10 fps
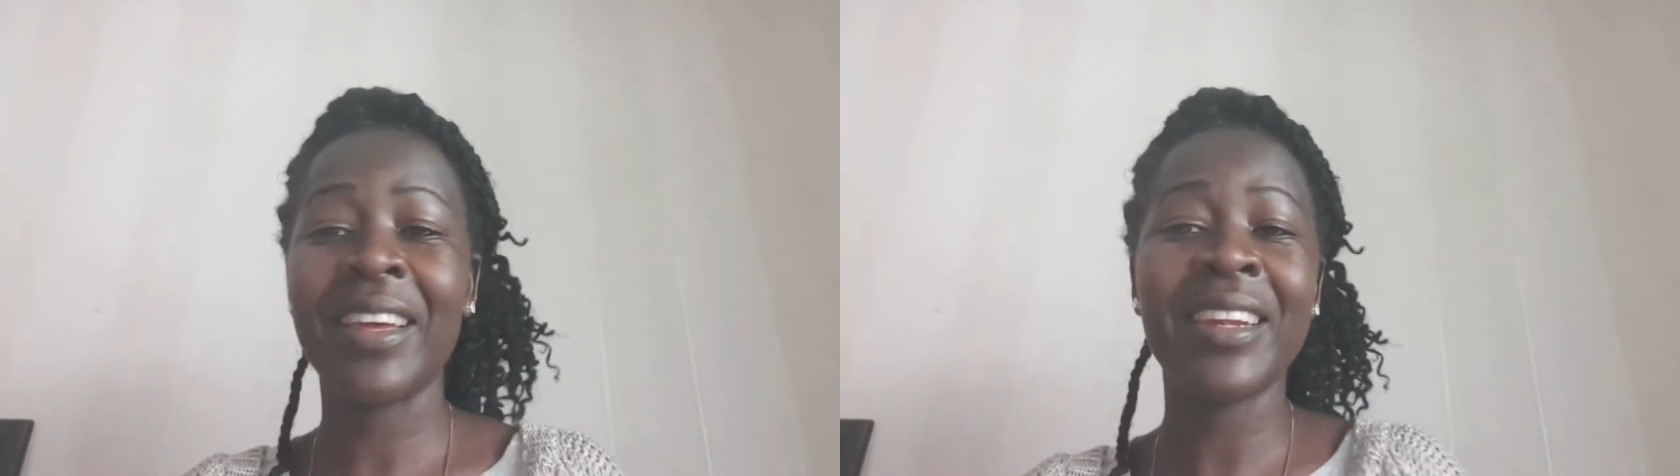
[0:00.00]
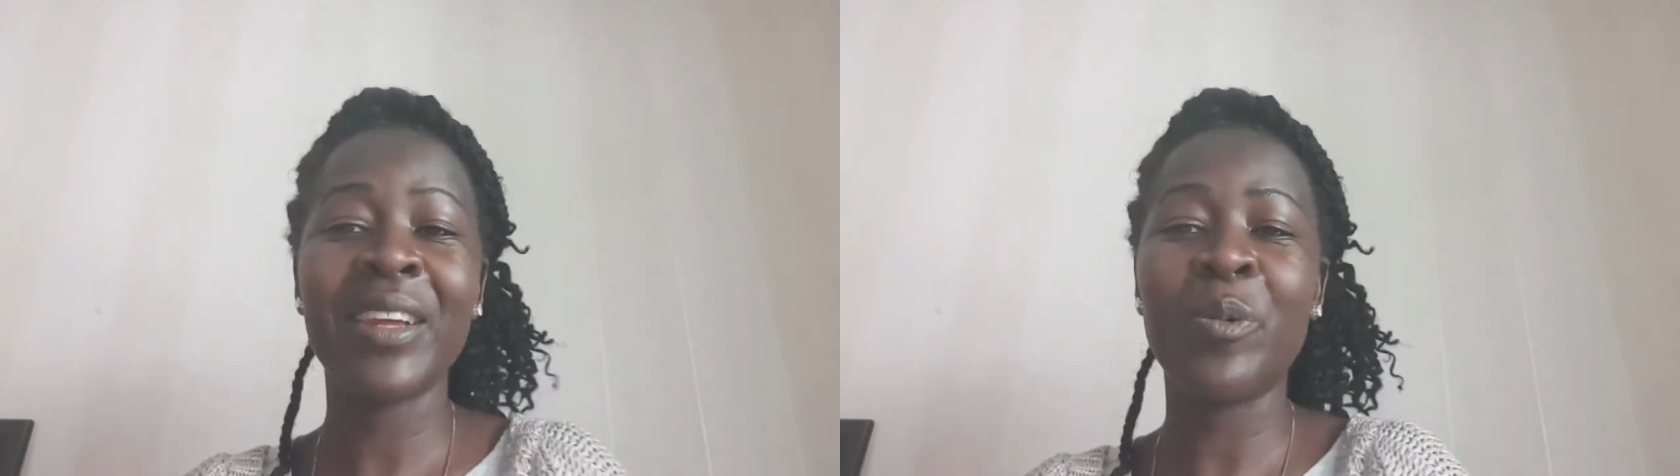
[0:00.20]

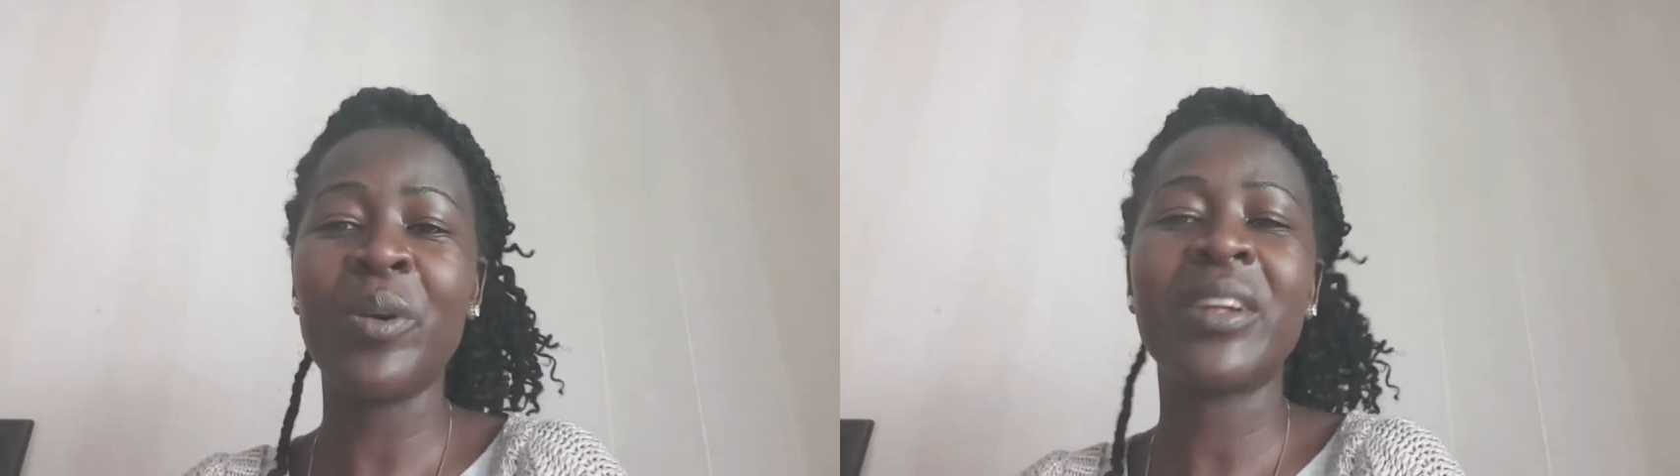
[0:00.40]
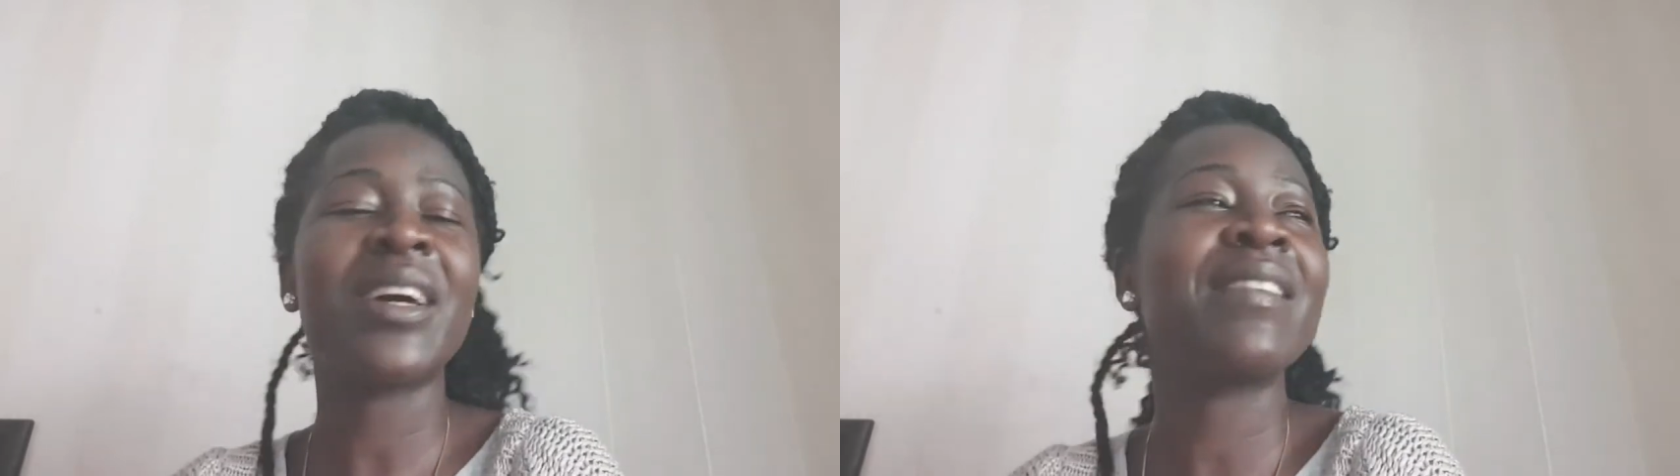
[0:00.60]
In the
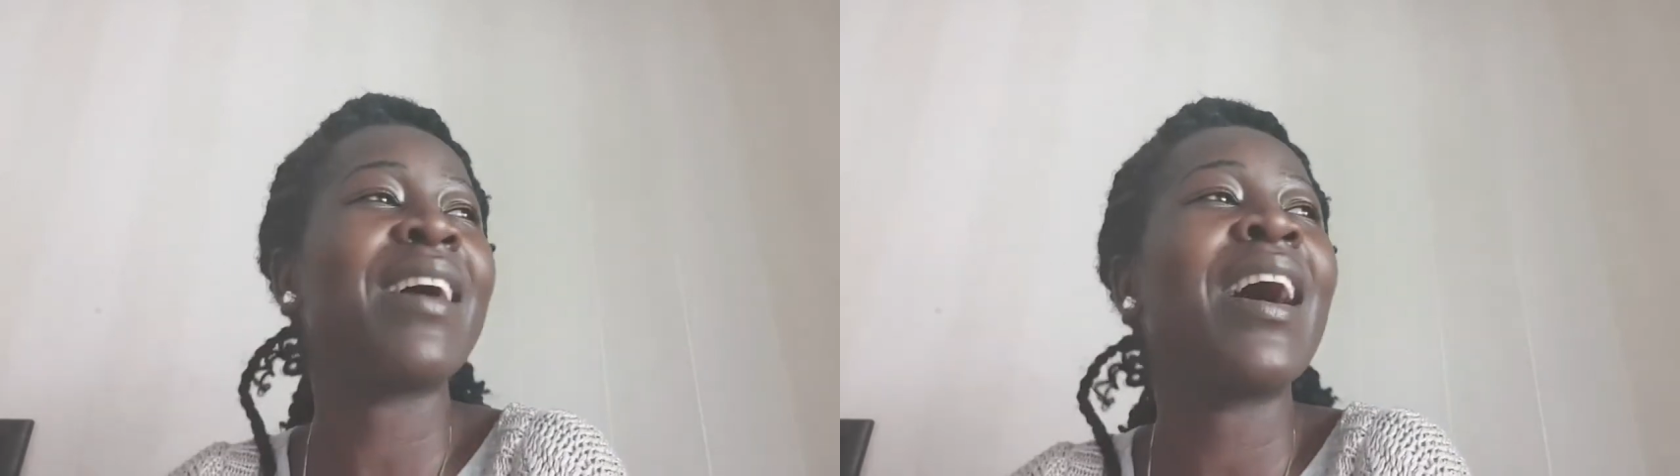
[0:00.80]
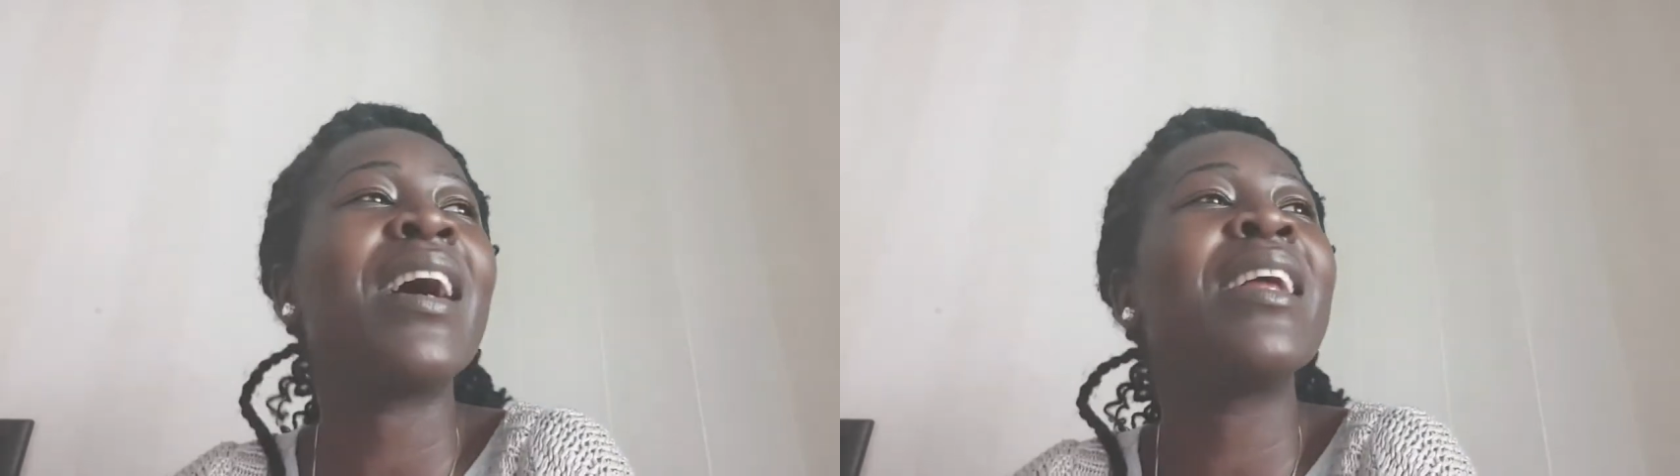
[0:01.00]
winters,
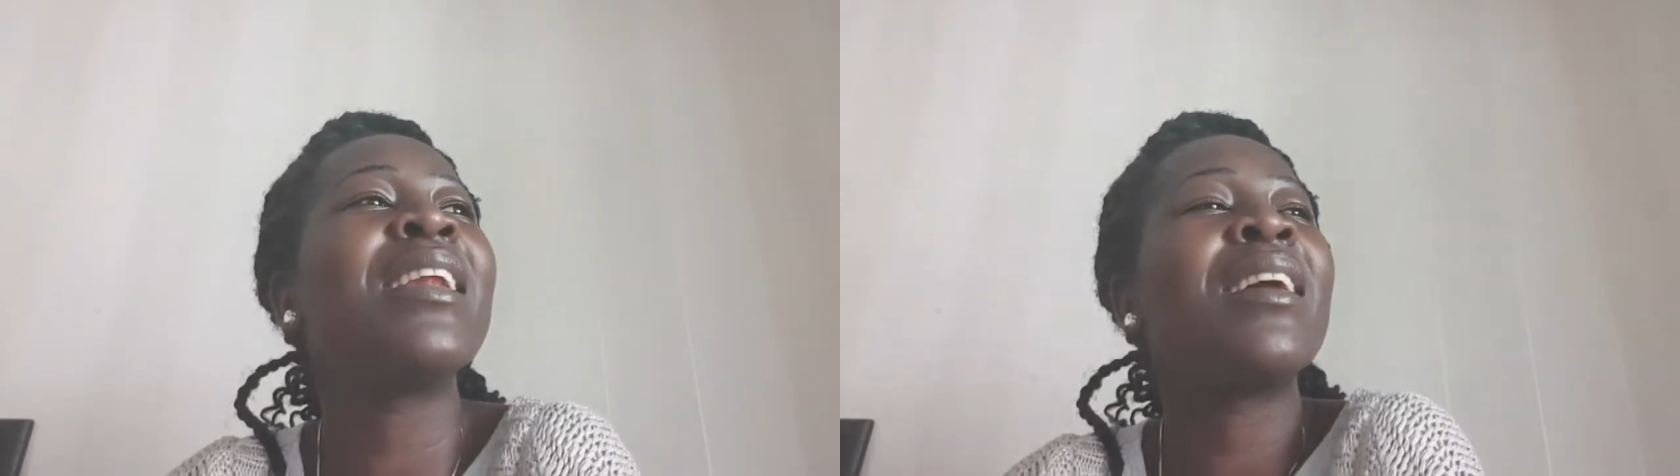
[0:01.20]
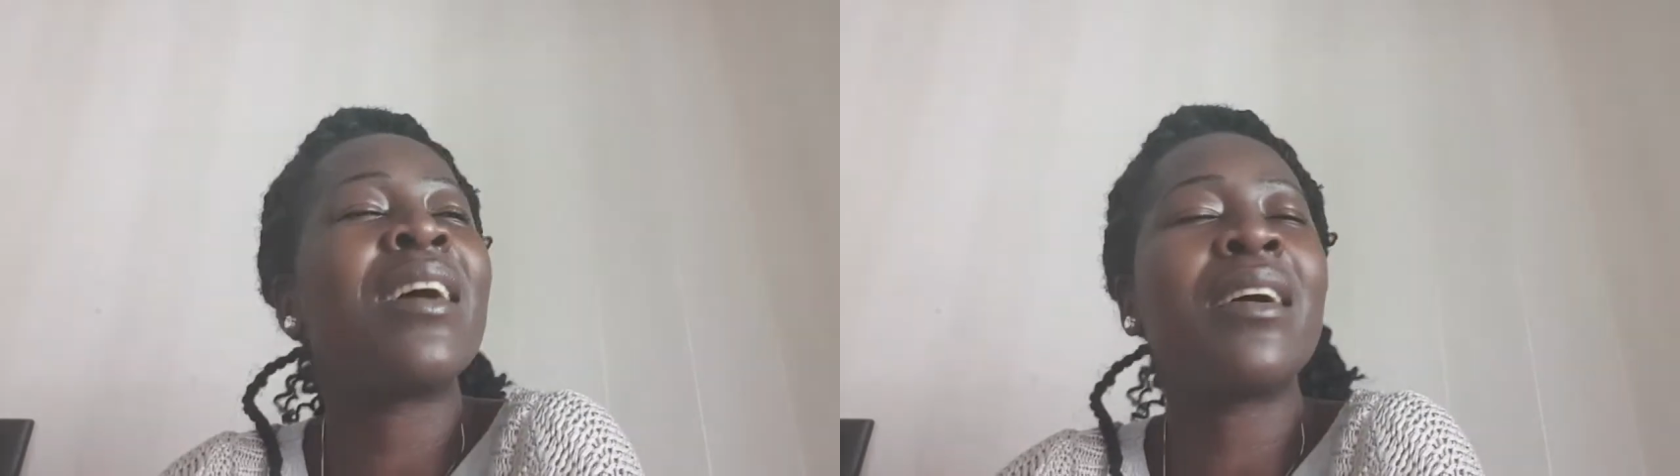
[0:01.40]
I
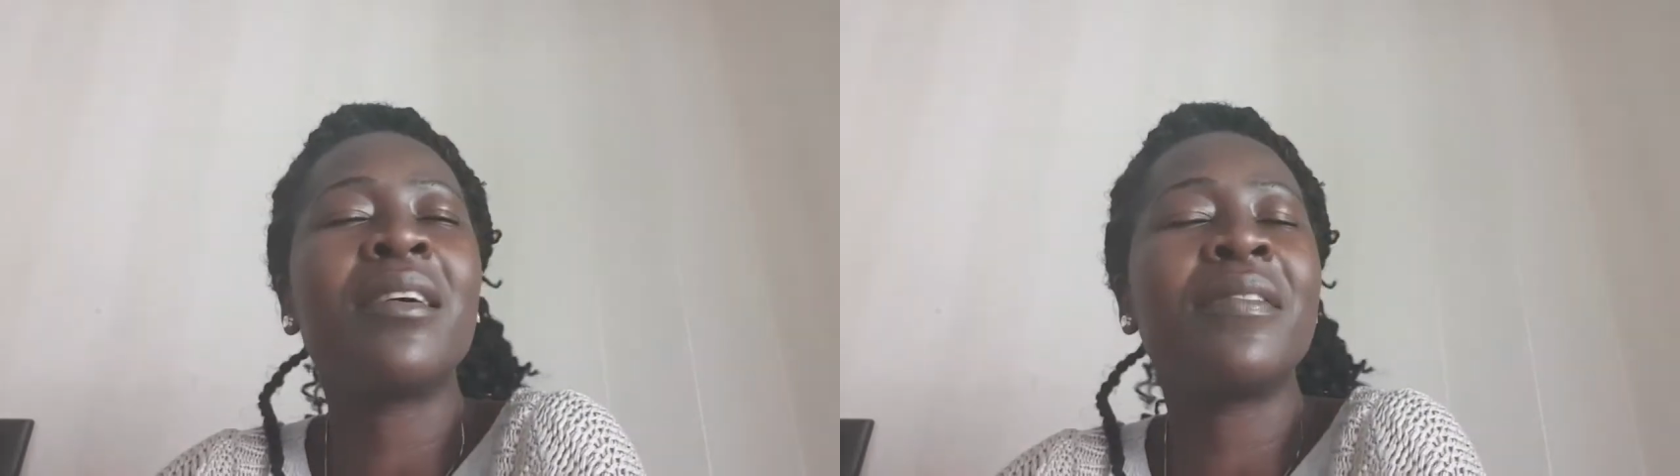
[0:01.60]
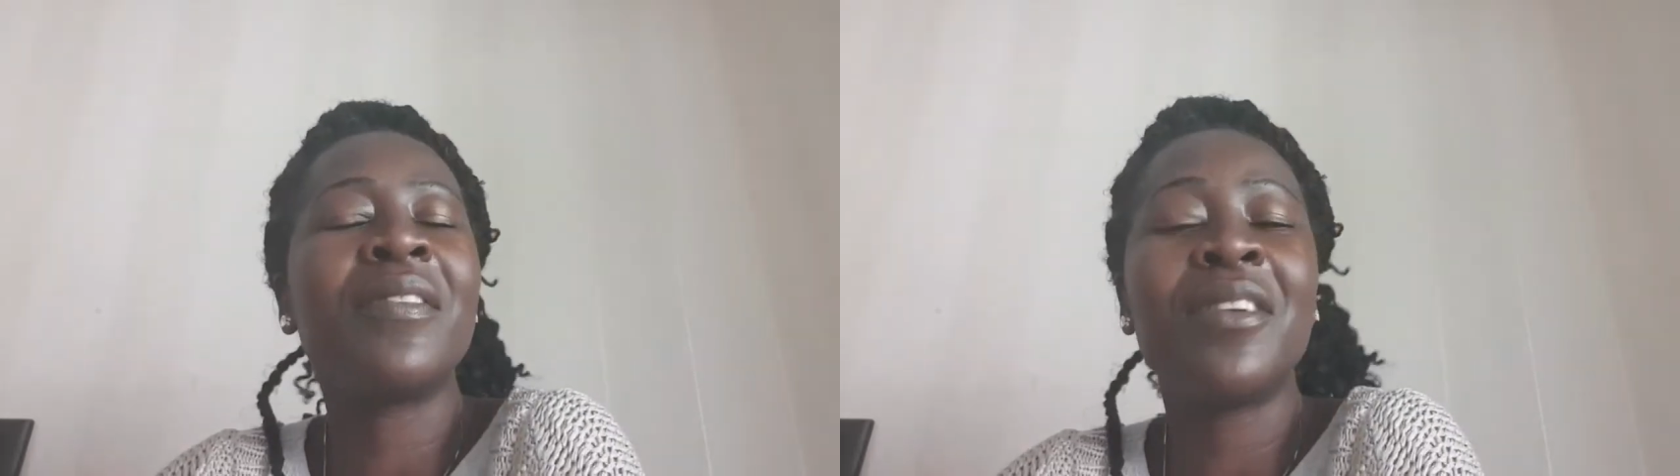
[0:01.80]

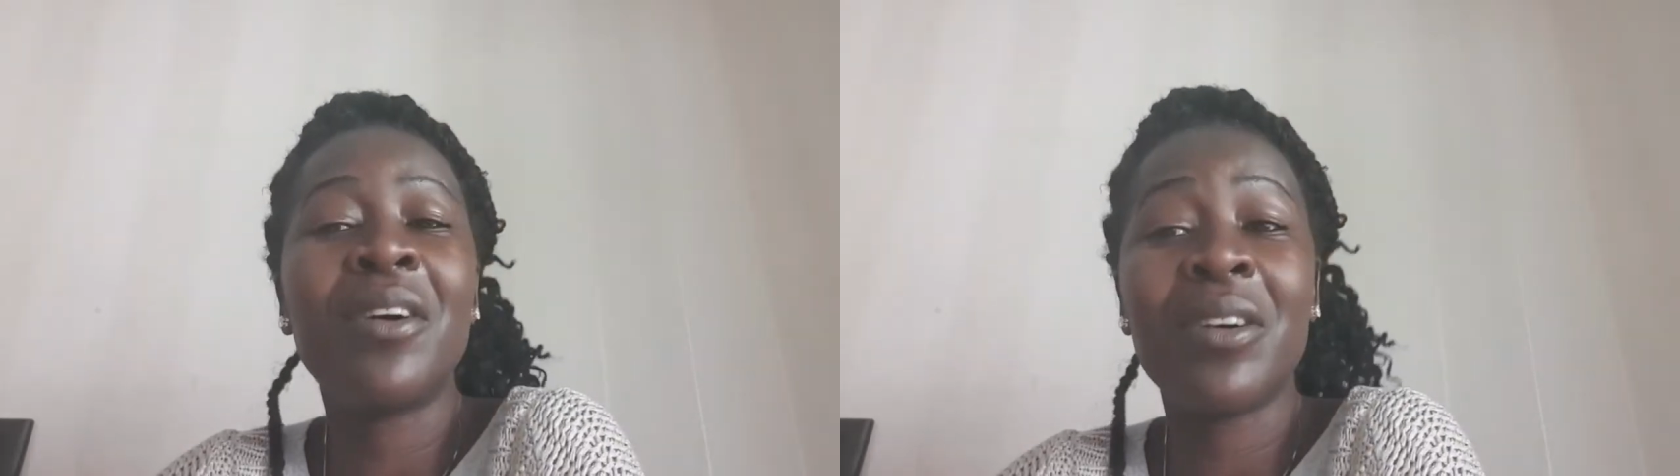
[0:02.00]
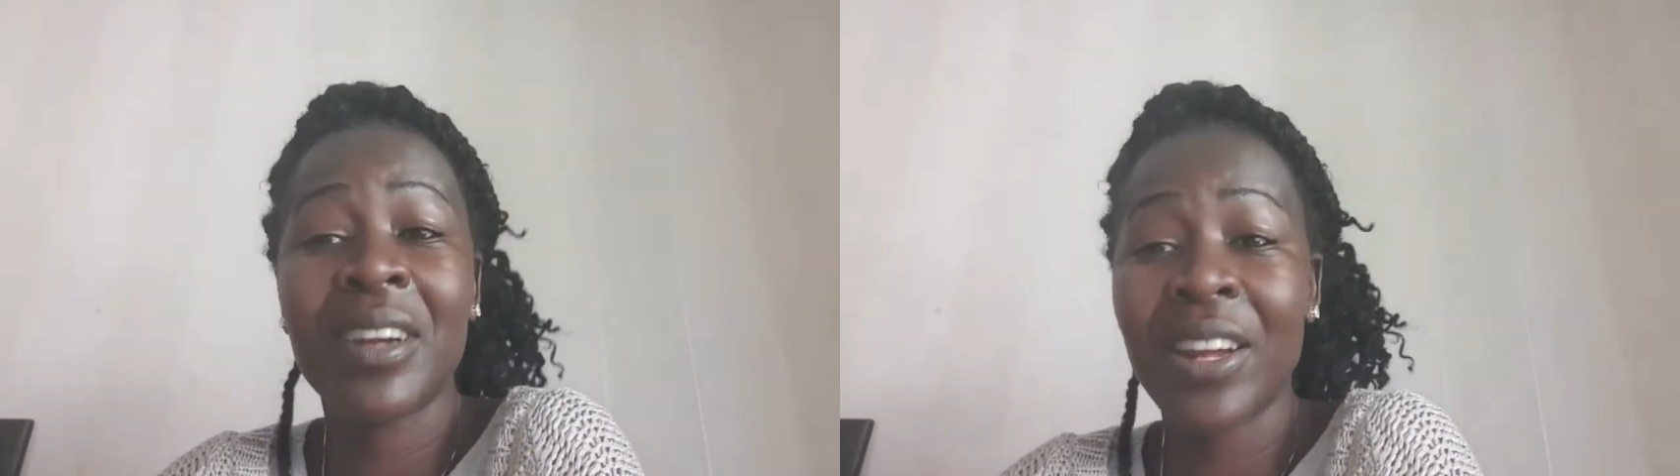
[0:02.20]
love long.